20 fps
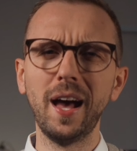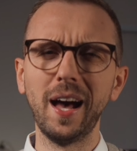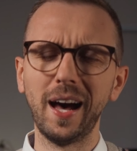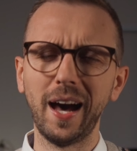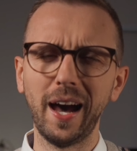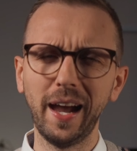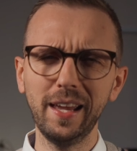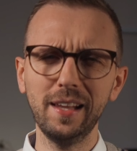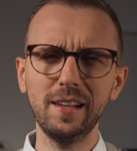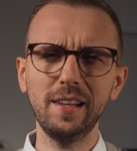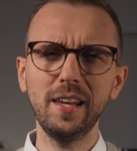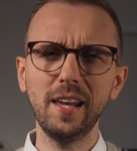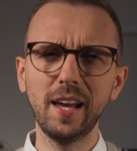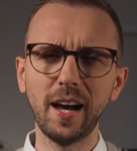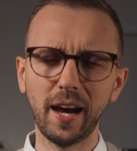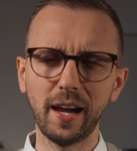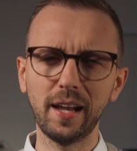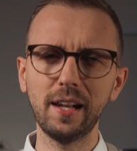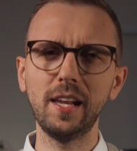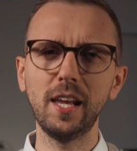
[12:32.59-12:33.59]
highly,
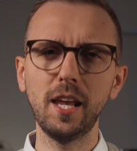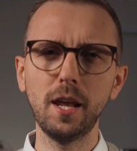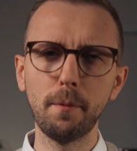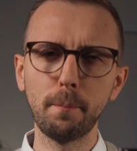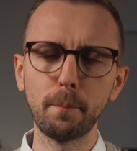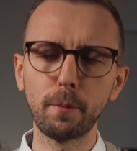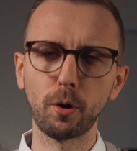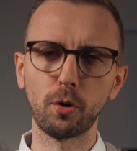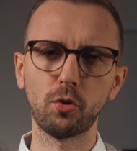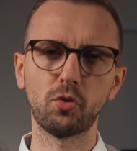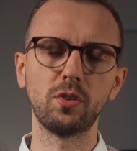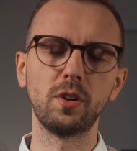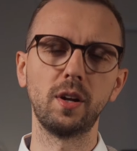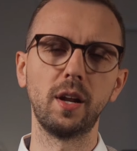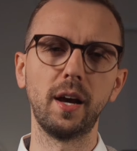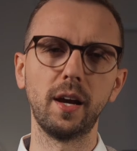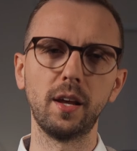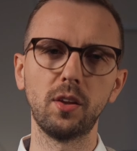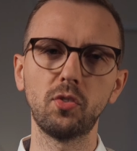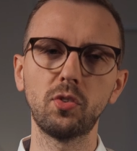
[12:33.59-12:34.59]
highly
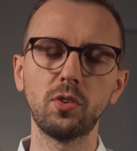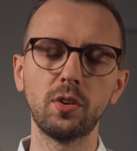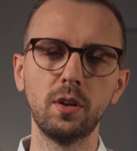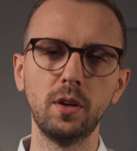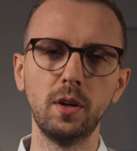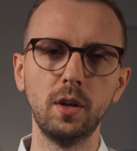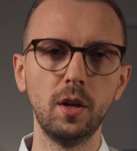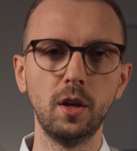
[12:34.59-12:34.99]
personalized.